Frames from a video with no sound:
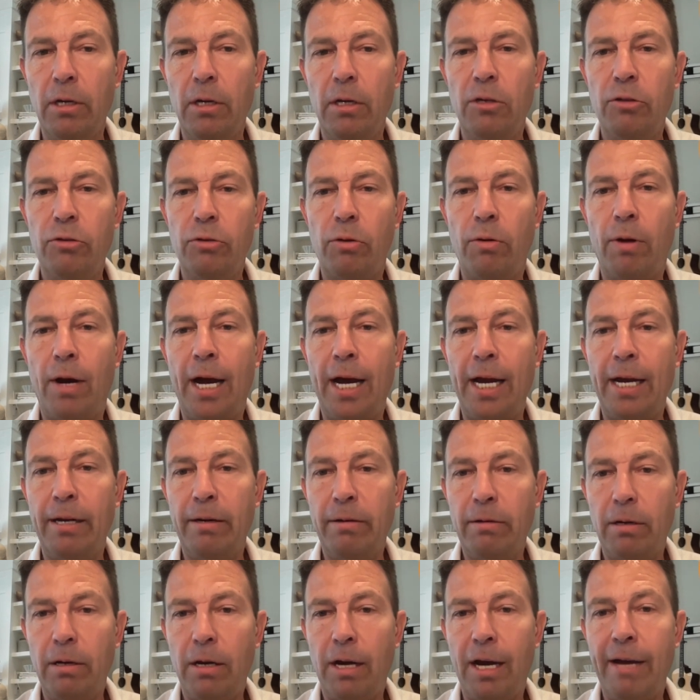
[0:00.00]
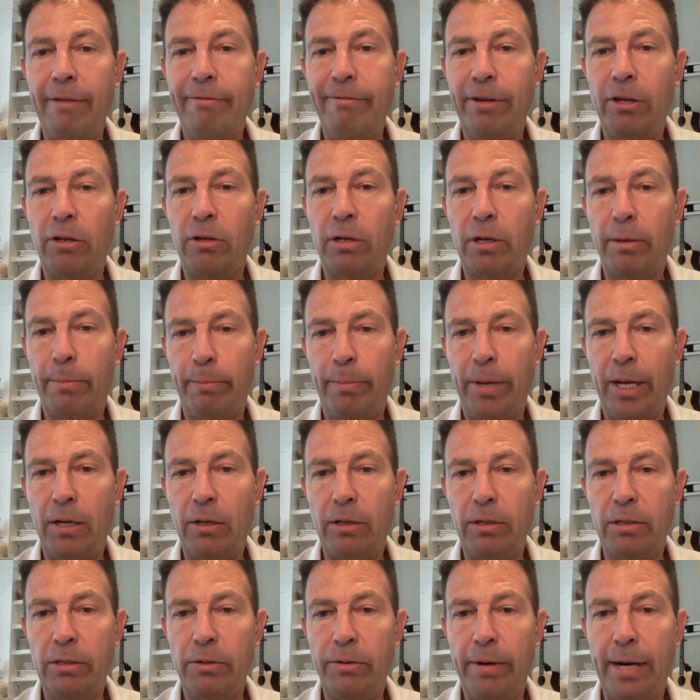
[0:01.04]
So I felt
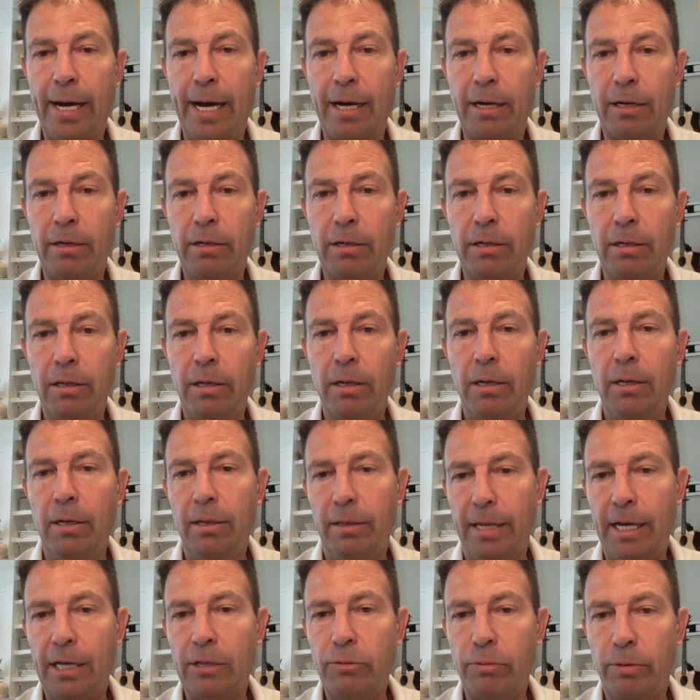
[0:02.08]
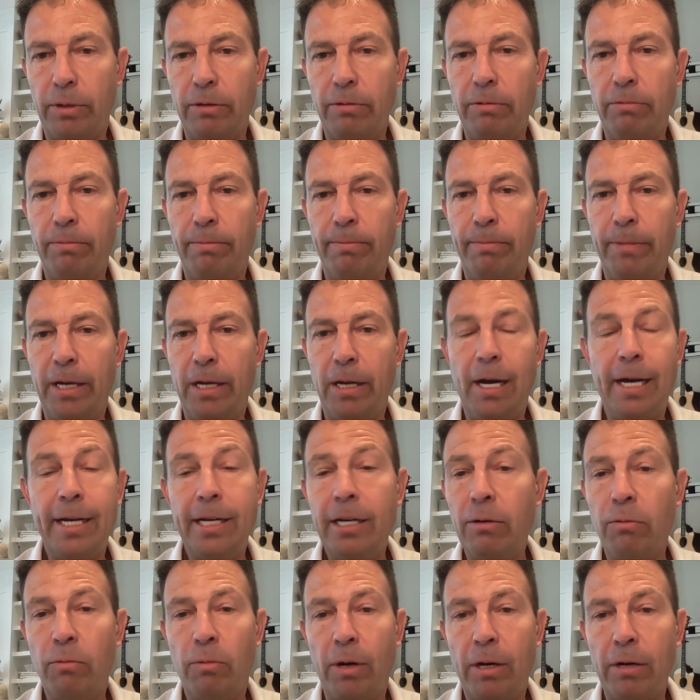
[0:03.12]
compelled to act. That's what made, I
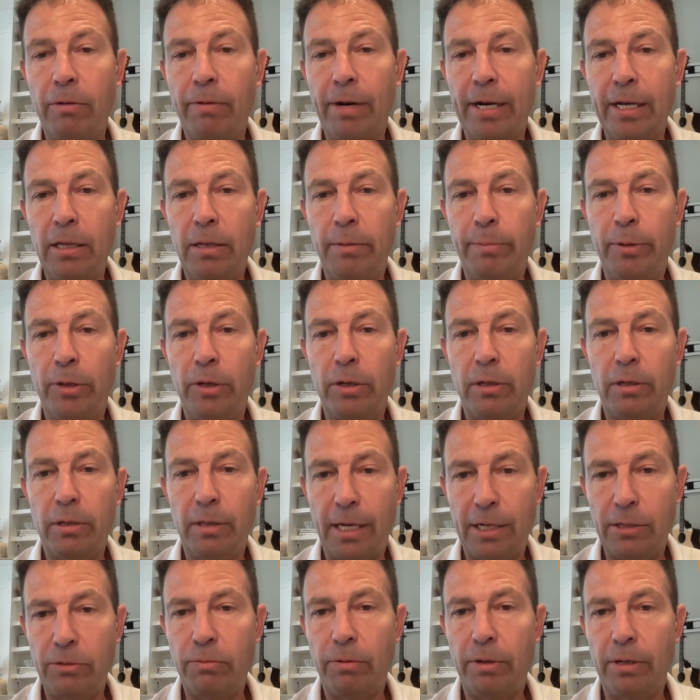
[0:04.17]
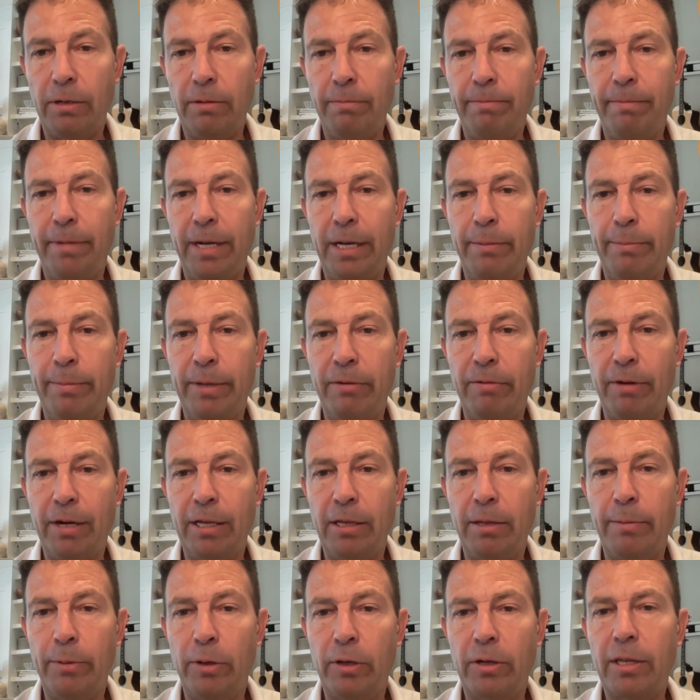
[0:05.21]
didn't want to write the book. That's what made me write
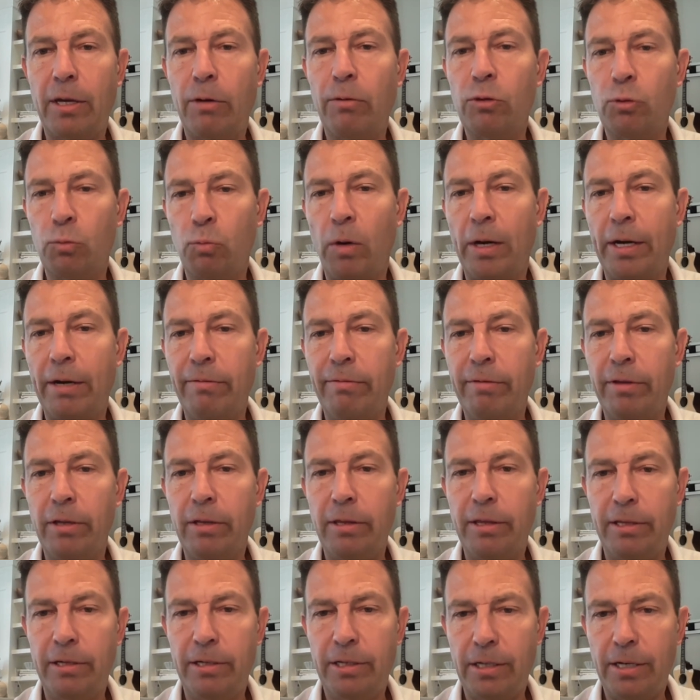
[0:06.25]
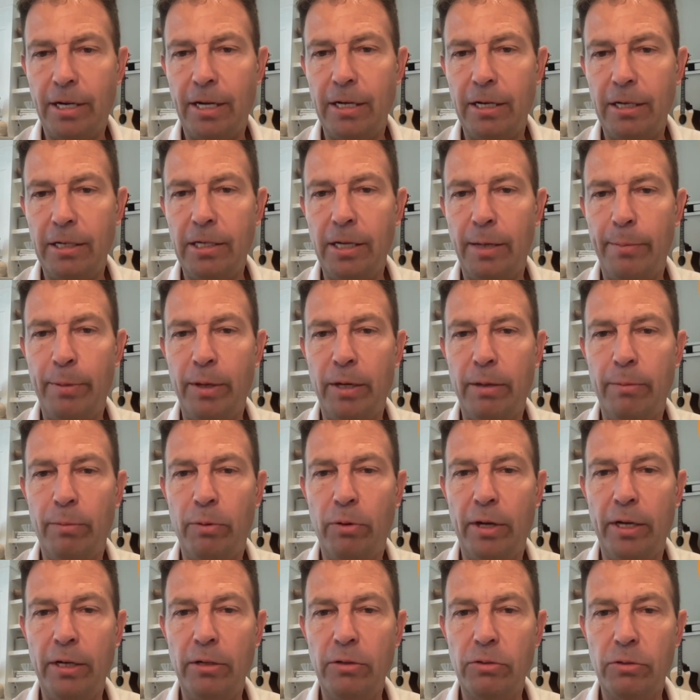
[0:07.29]
the book. That was one of the kind of tipping
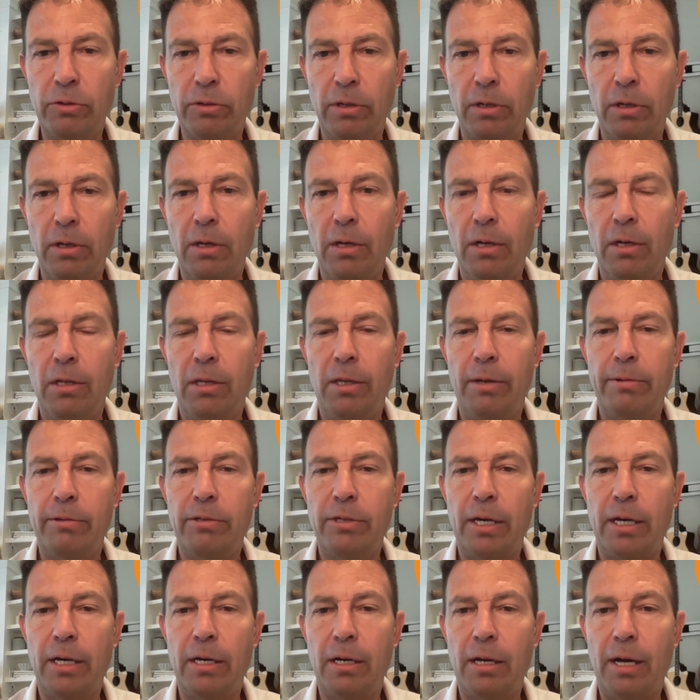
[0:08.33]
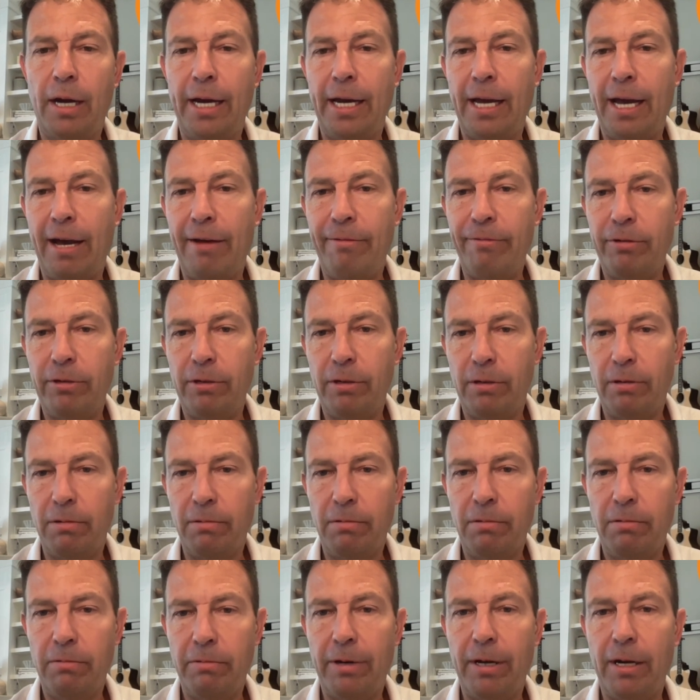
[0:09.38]
points that said, I have to
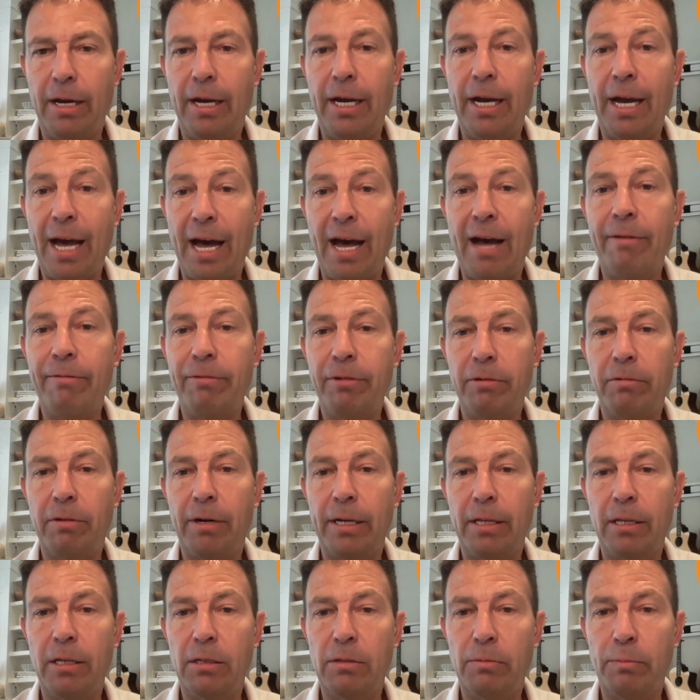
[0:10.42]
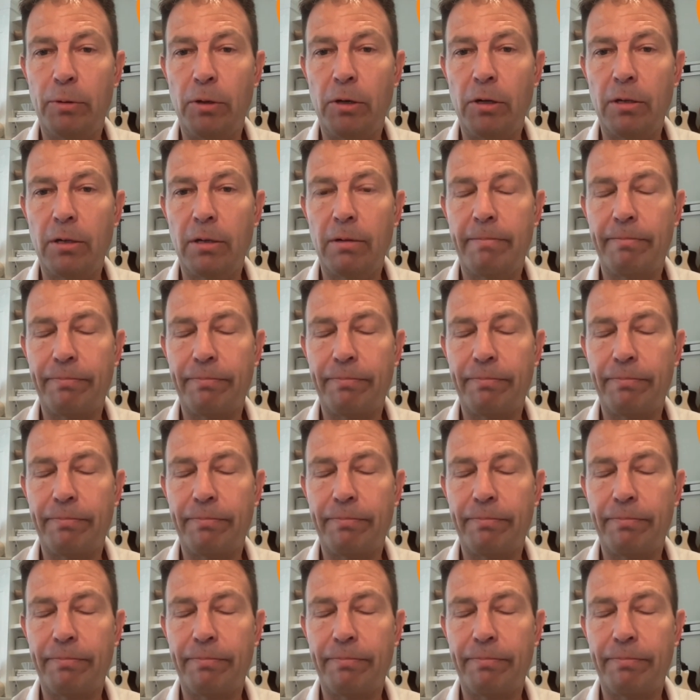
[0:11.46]
write this book.